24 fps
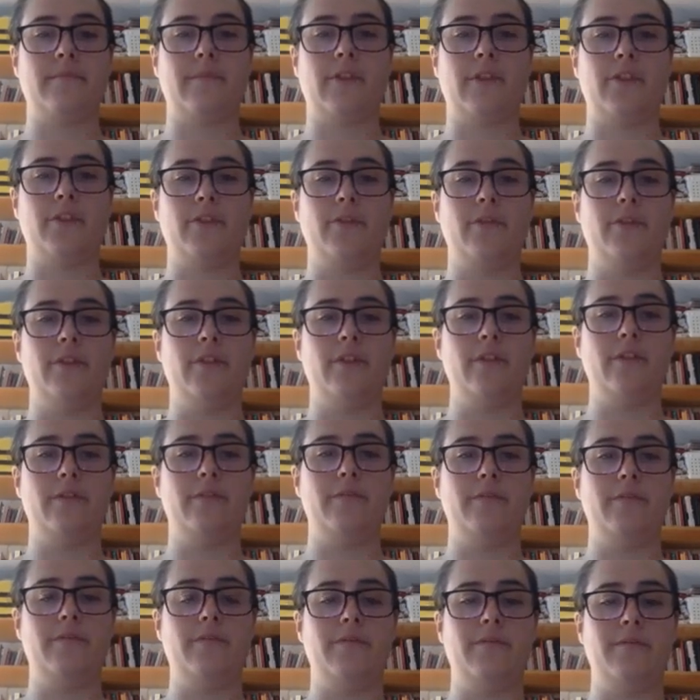So if you don't
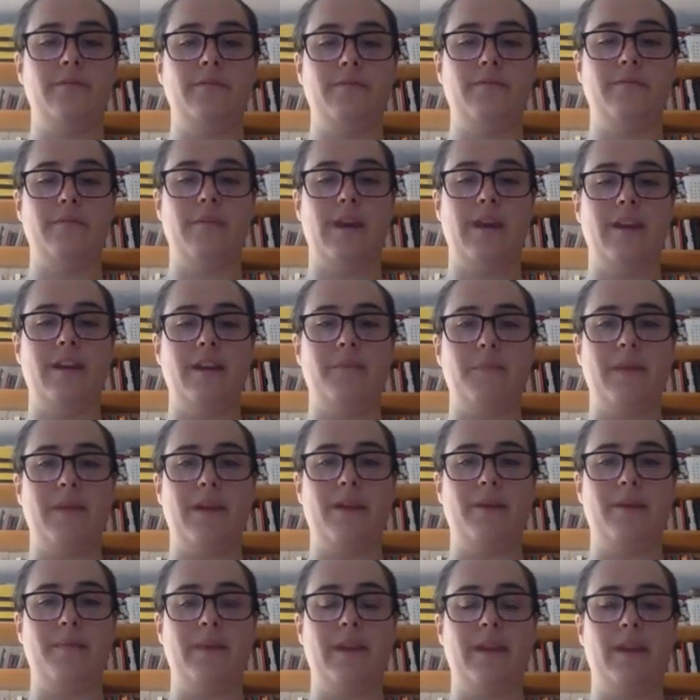mind
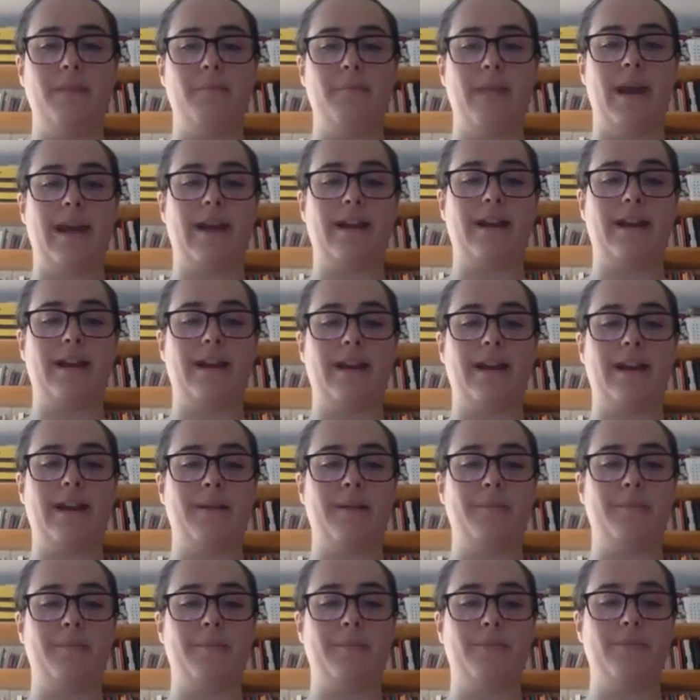Mel being a backup
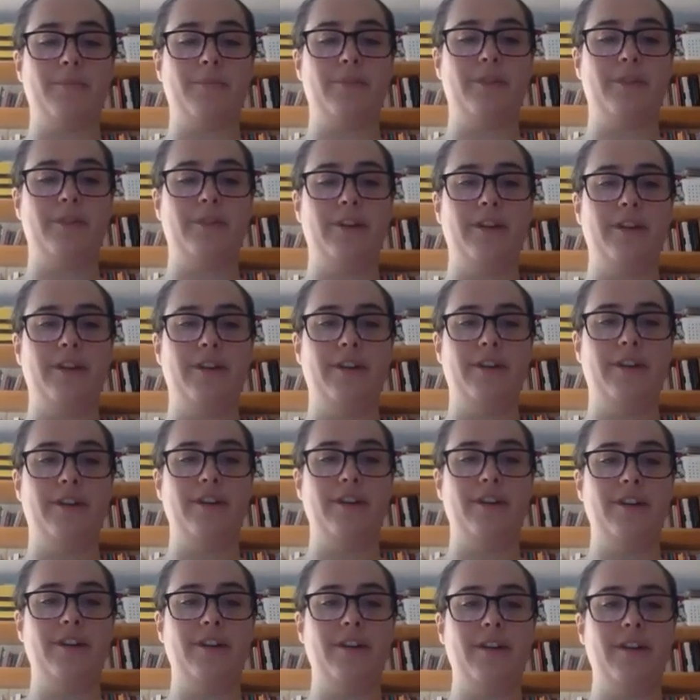
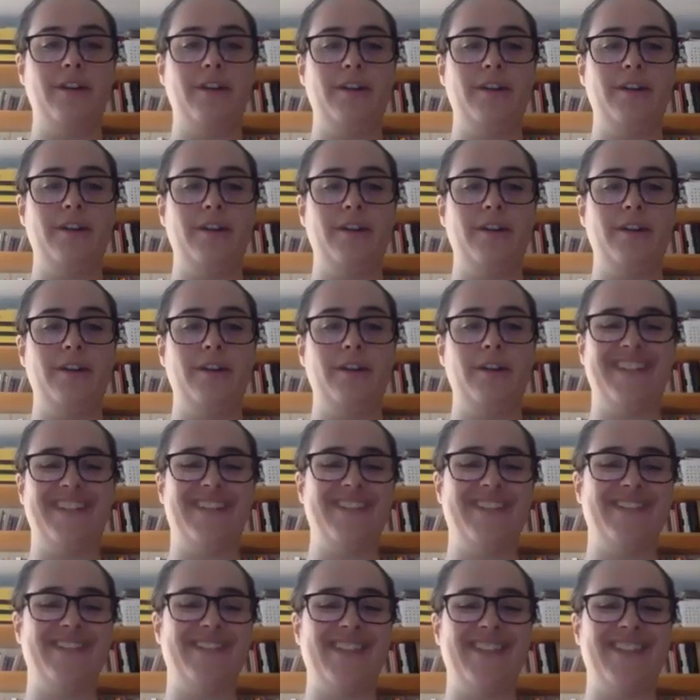reader, one of
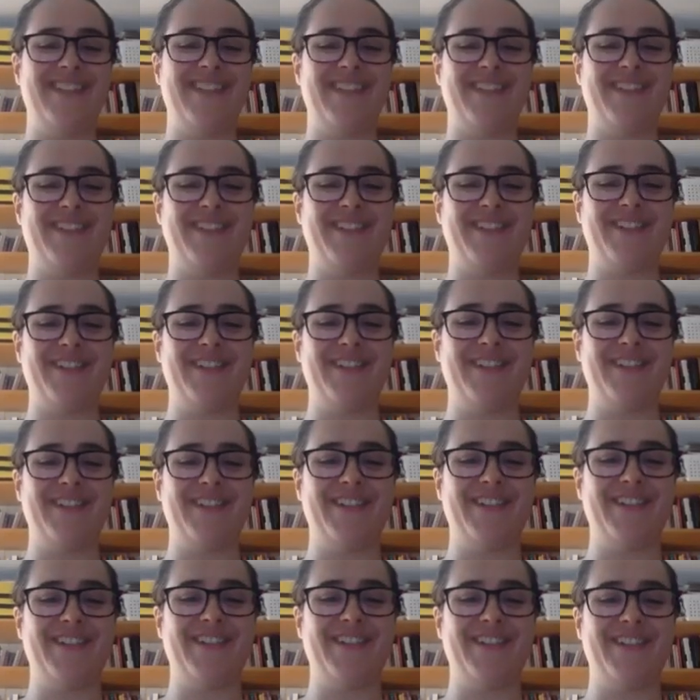the stories,
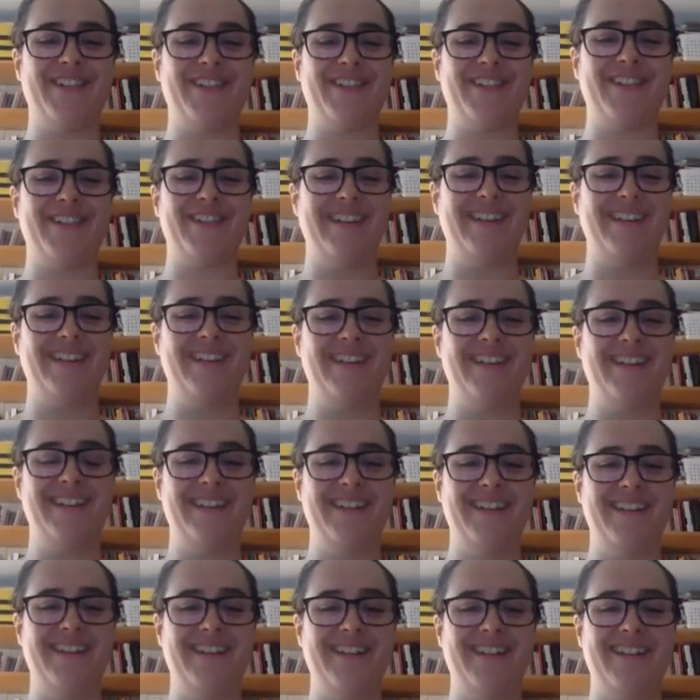and I can do one.
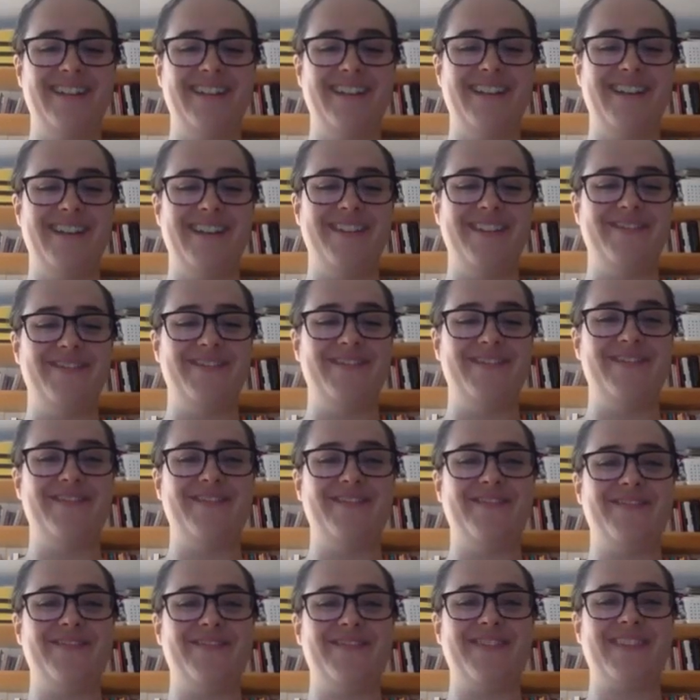
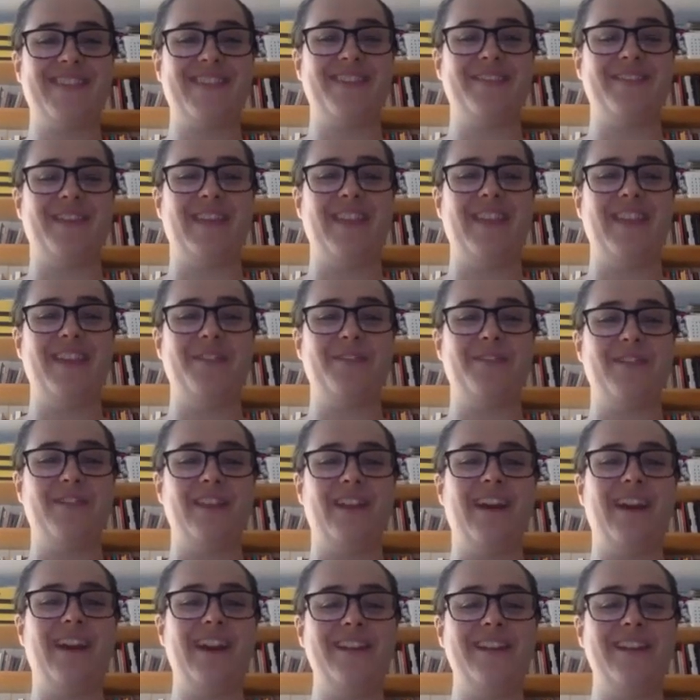I think we're
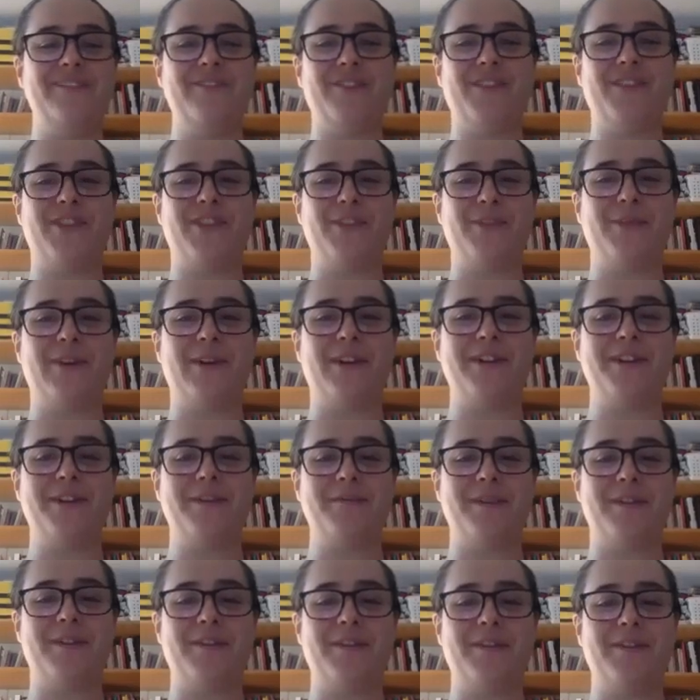live, so
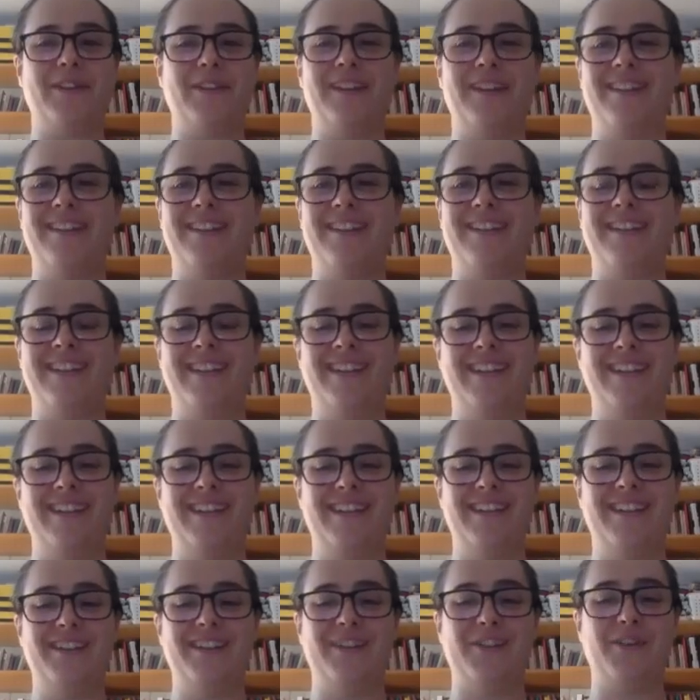welcome everyone
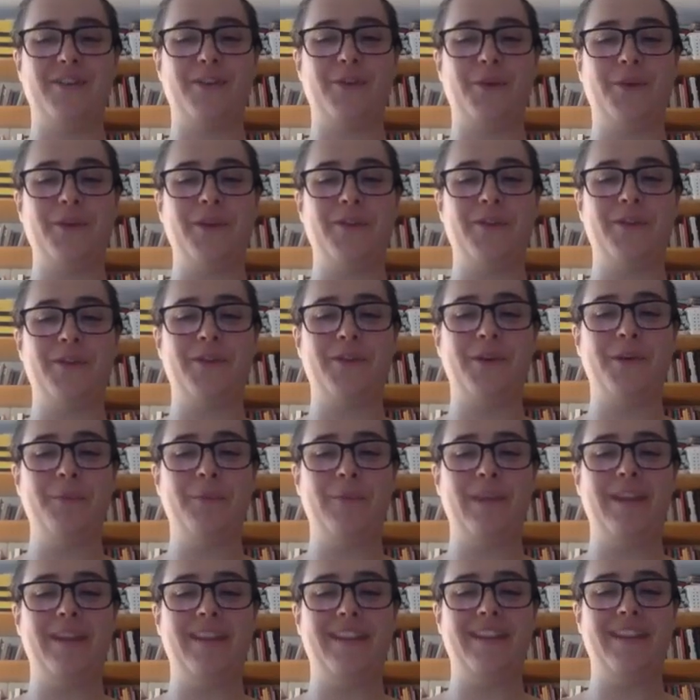to Stories for Hope,
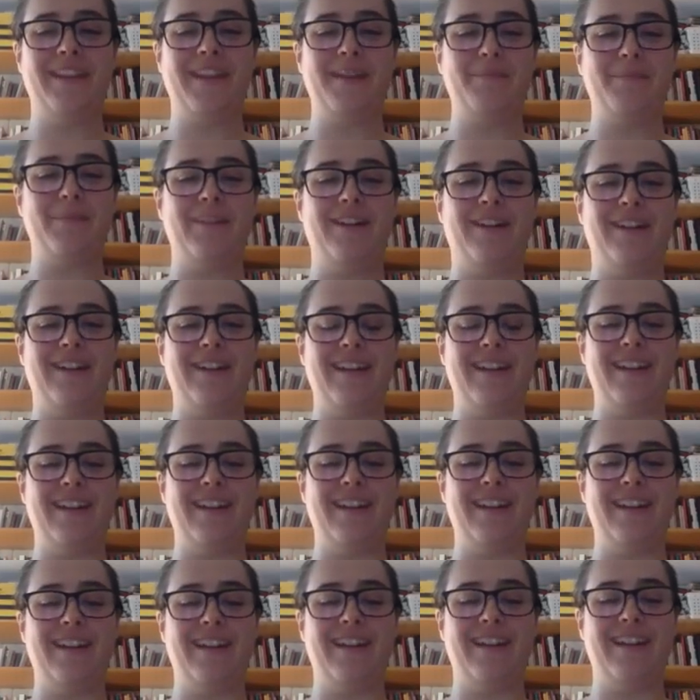Healing, and Belonging.
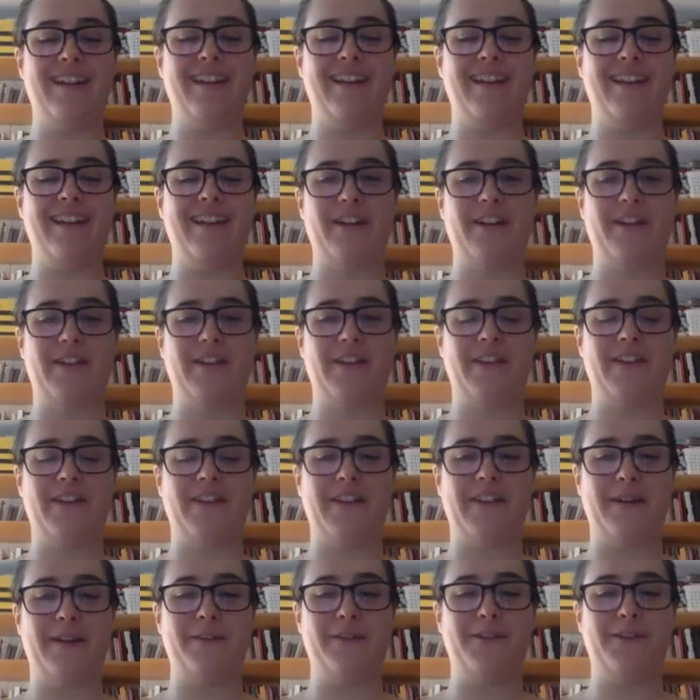How does that
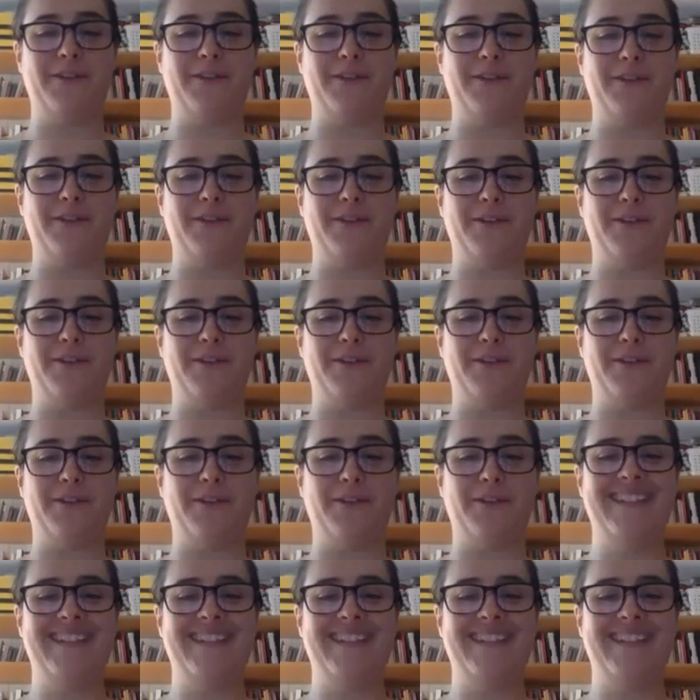sound to you, Mel?